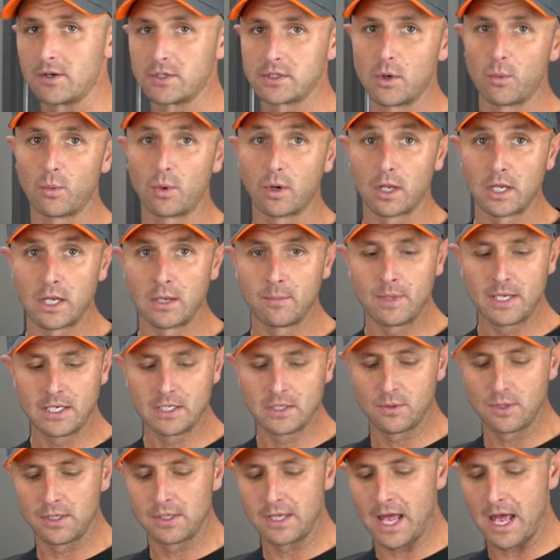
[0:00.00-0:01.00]
So we're gonna be
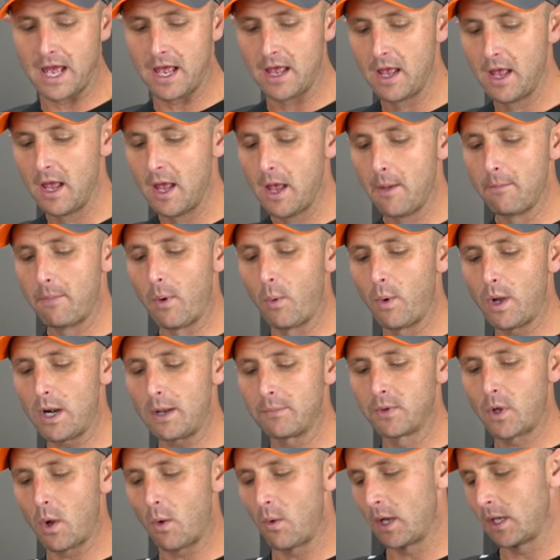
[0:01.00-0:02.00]
doing that. But what
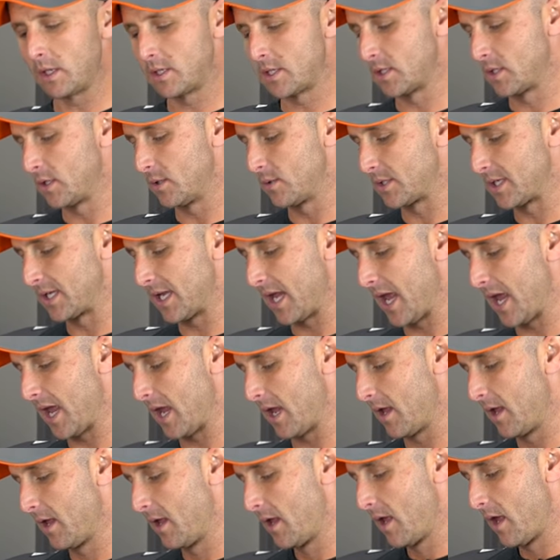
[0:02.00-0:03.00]
I'm going to do
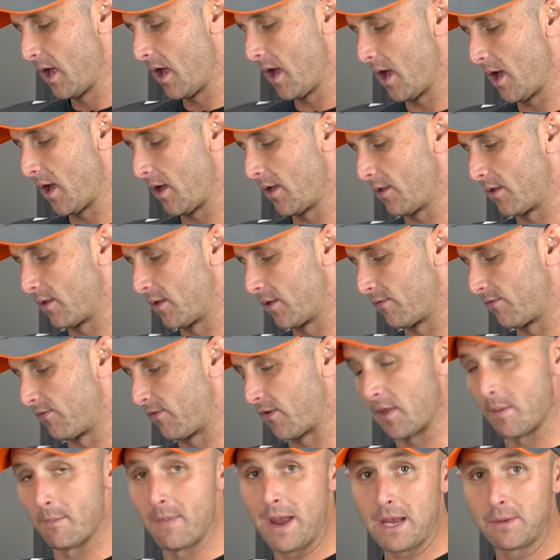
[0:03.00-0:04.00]
today uh,
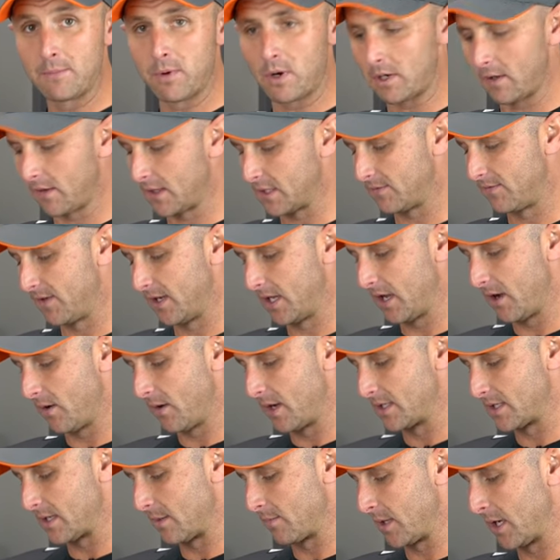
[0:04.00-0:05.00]
for the main part of this video
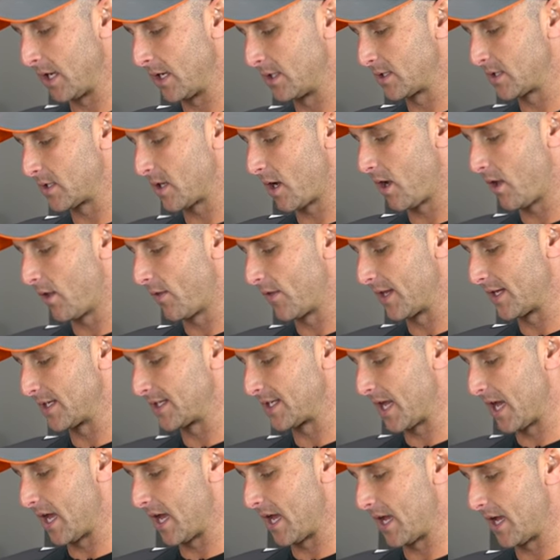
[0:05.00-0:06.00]
is I'm gonna install
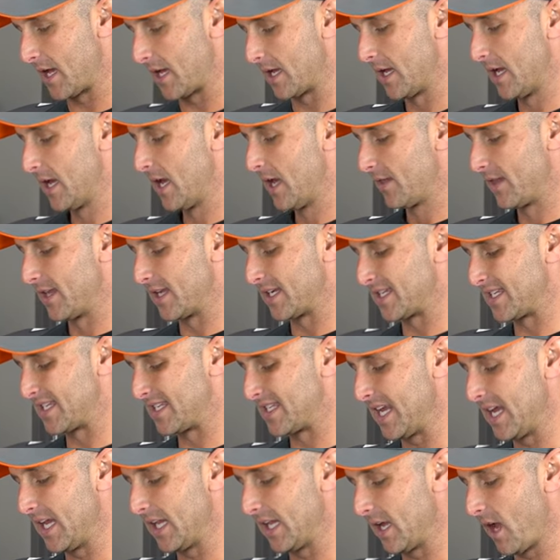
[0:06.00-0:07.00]
this, uh, this
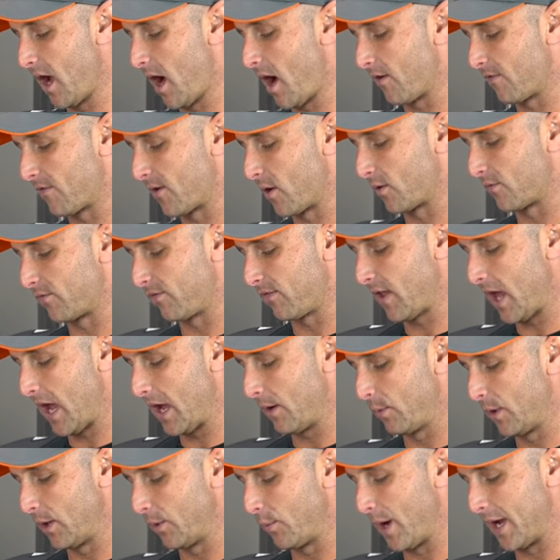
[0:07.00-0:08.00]
Steahly Offroad
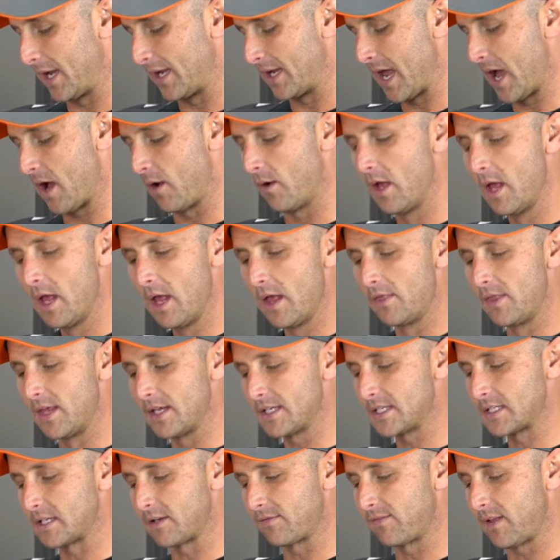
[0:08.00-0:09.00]
flywheel weight. Now,
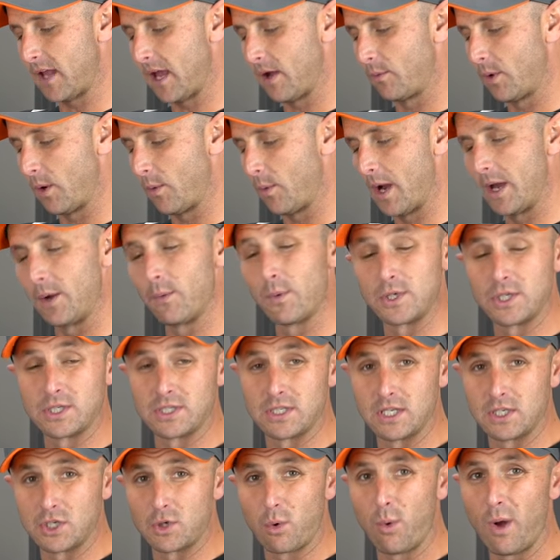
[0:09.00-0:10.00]
this is a flywheel weight, which
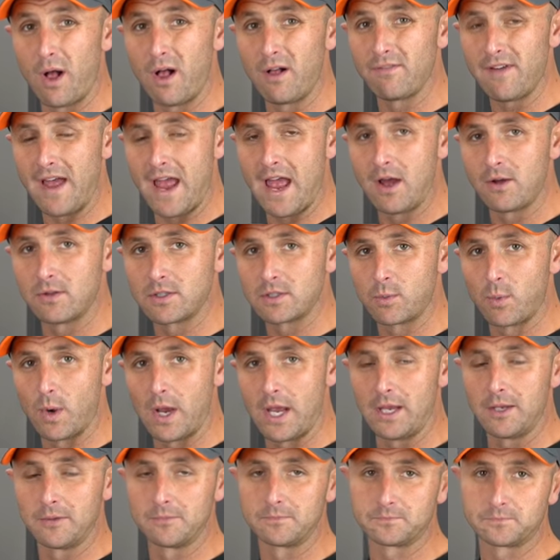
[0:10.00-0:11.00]
is a twelve ounce
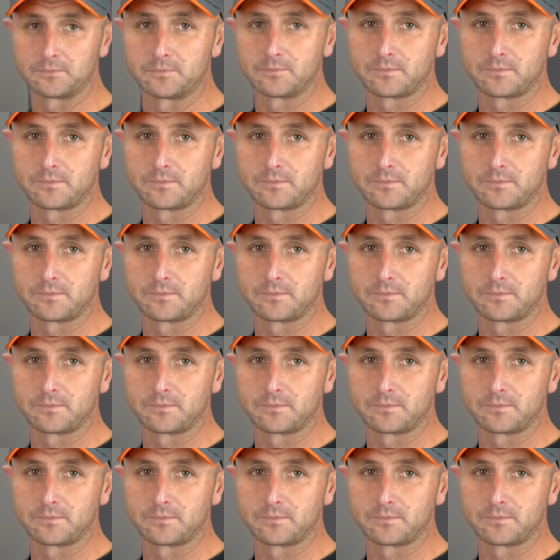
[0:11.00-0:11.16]
weight.